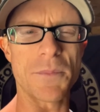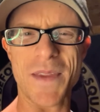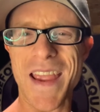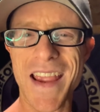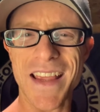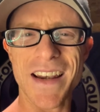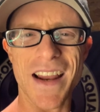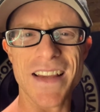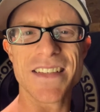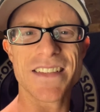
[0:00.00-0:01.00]
Can
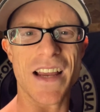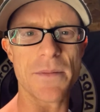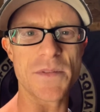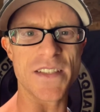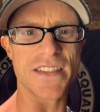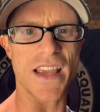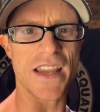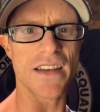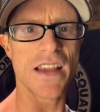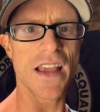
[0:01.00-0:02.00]
I stop the set